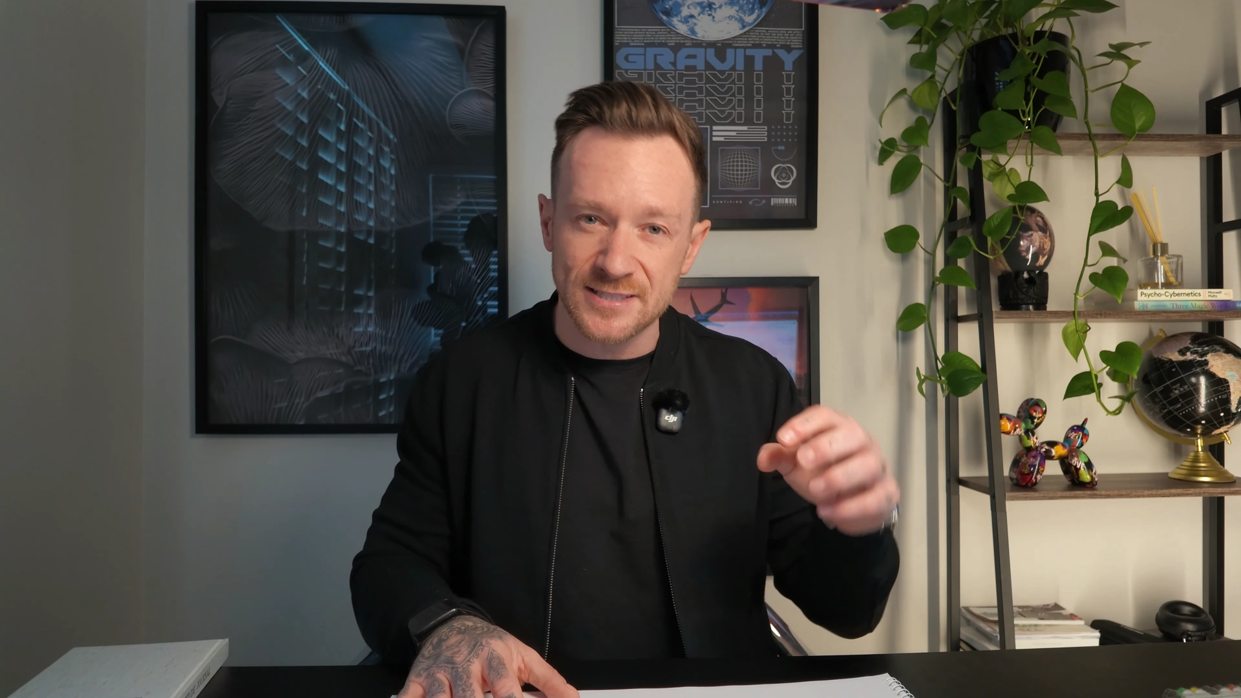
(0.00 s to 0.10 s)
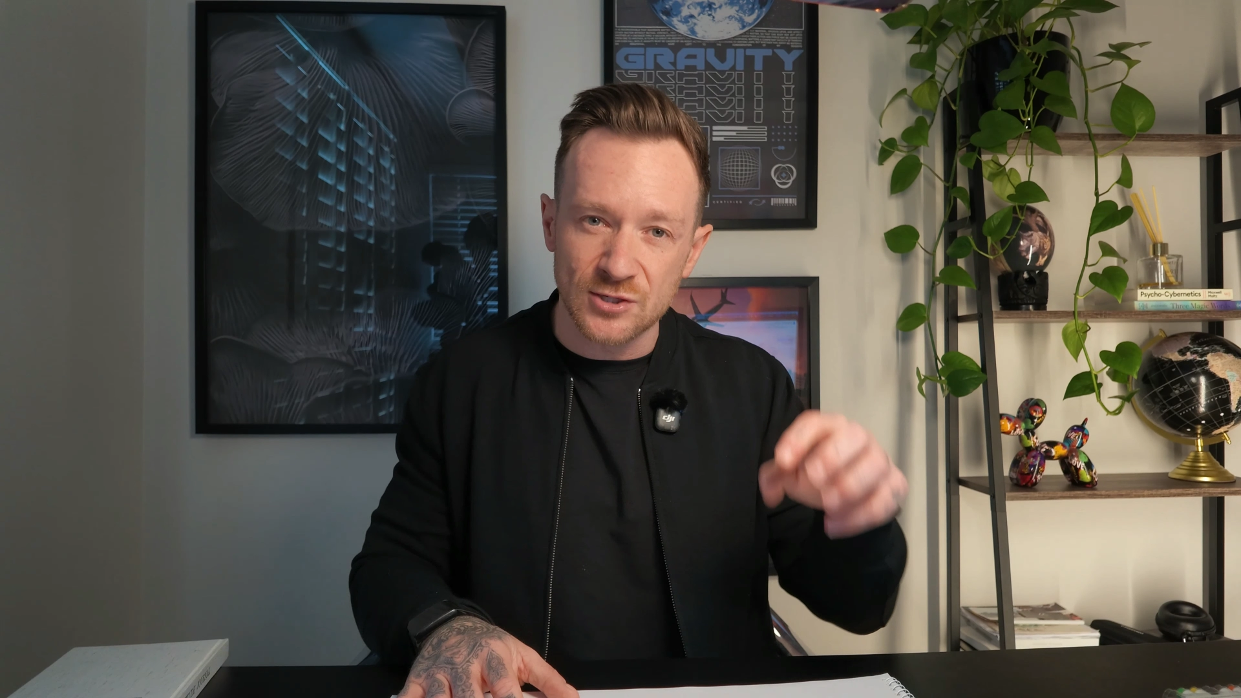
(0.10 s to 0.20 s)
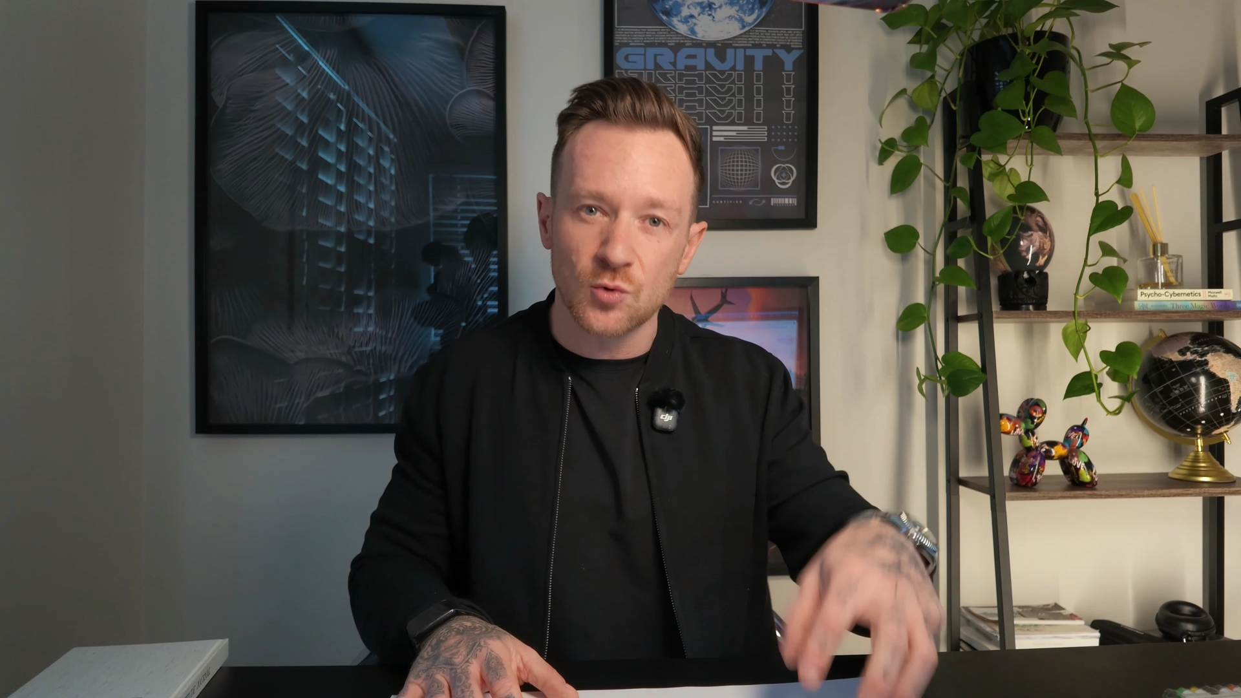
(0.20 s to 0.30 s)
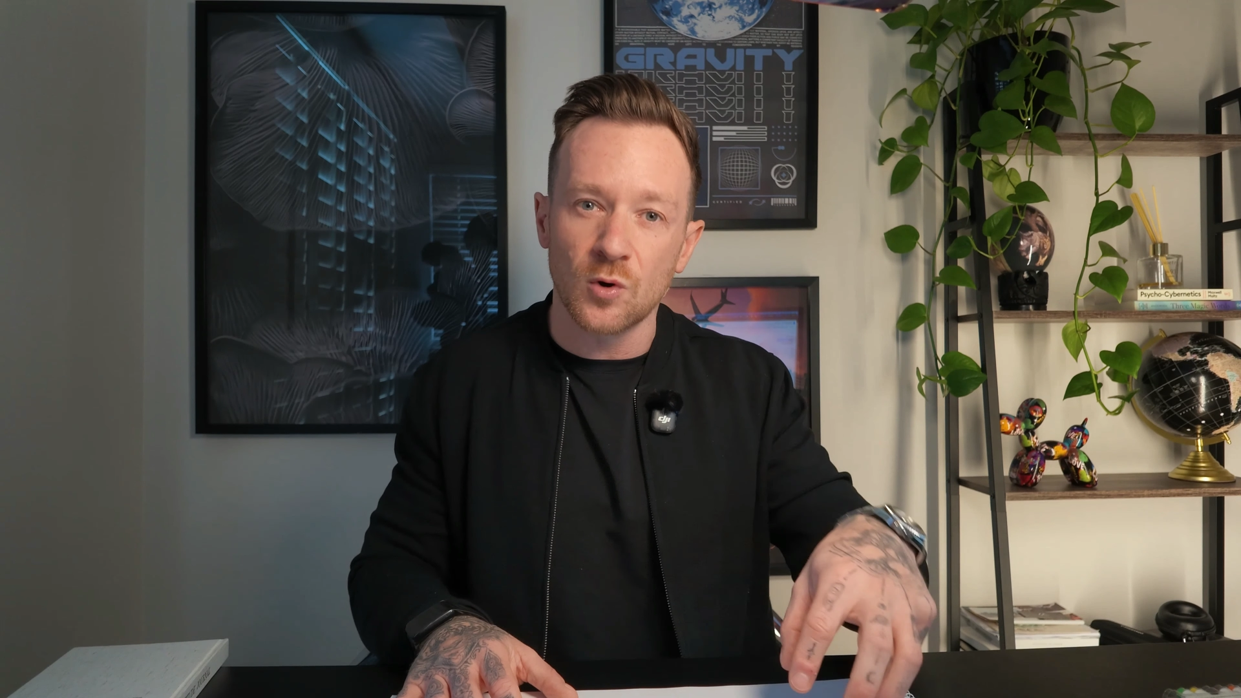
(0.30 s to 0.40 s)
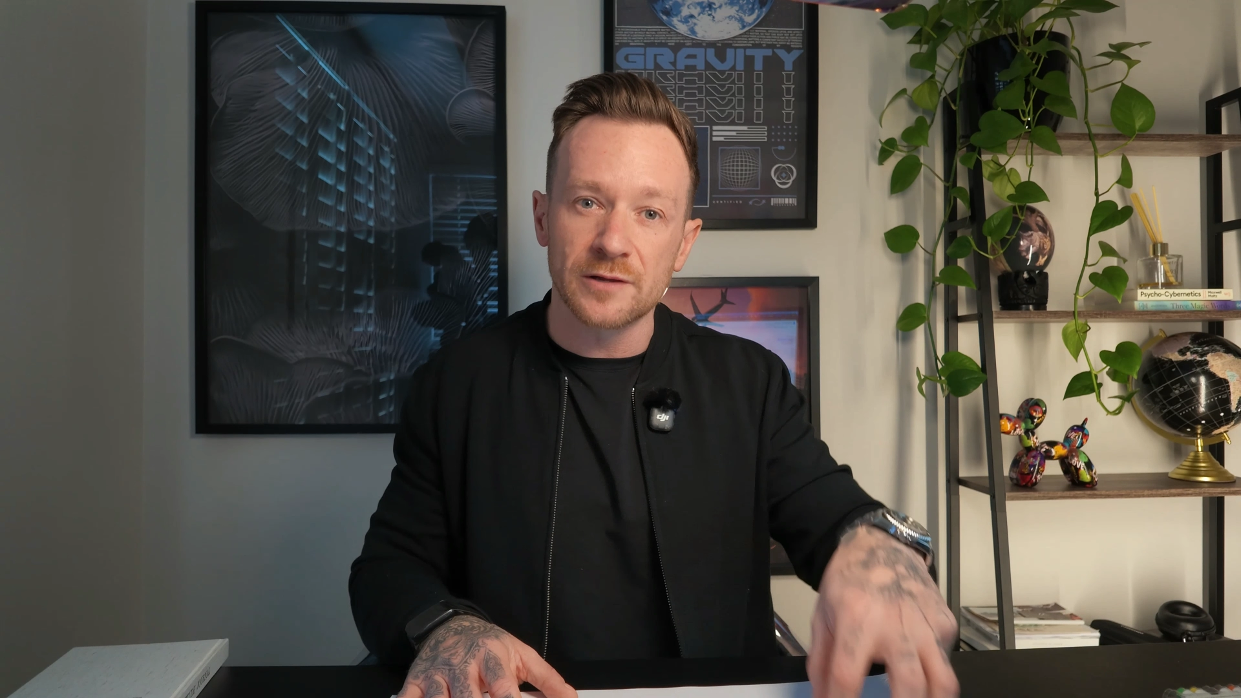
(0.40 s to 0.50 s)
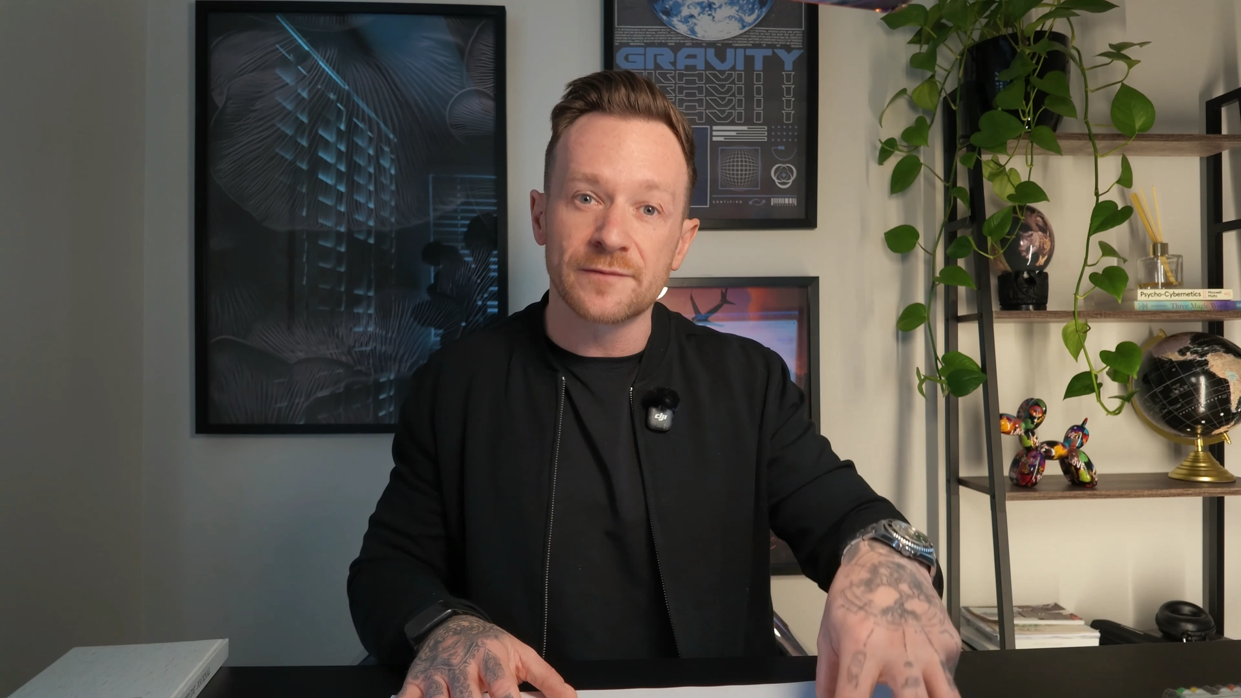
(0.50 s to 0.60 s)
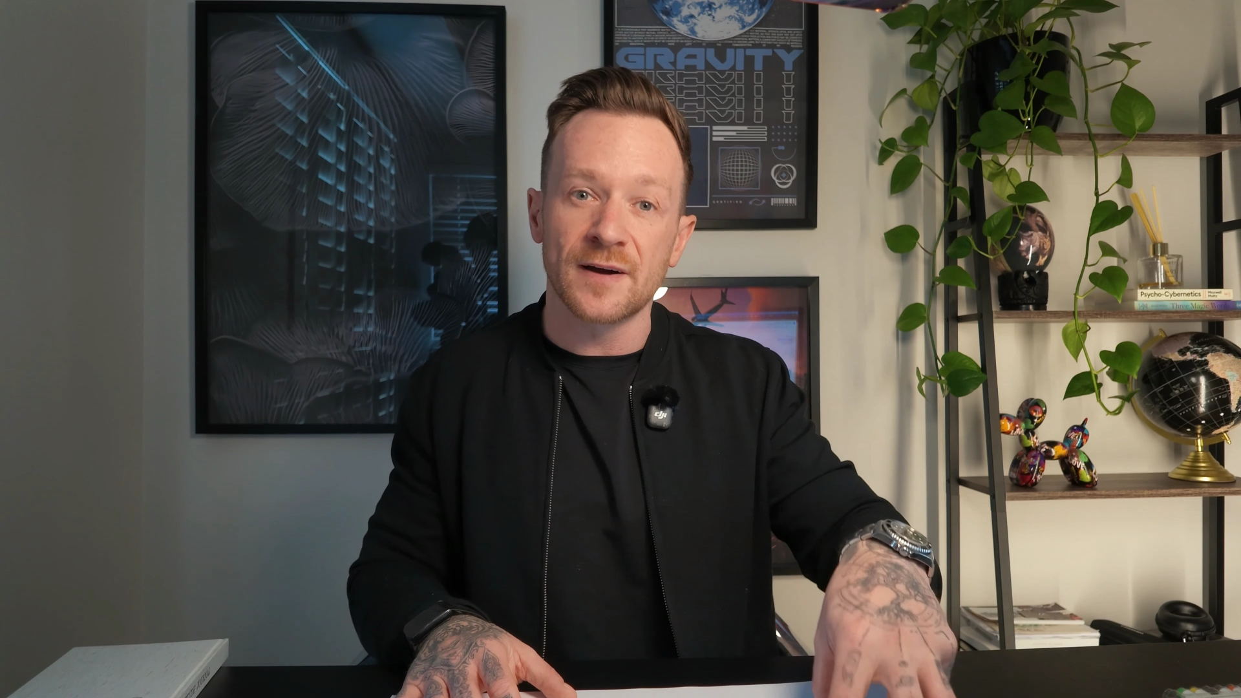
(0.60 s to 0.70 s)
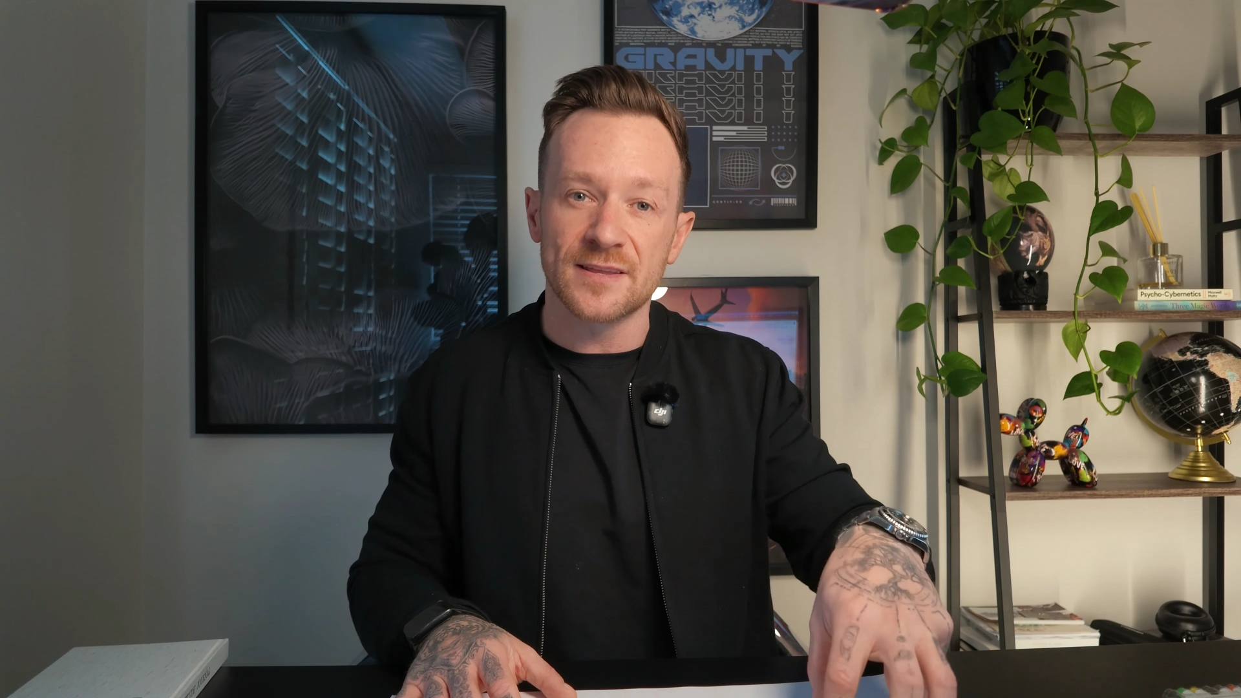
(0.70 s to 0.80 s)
to qualify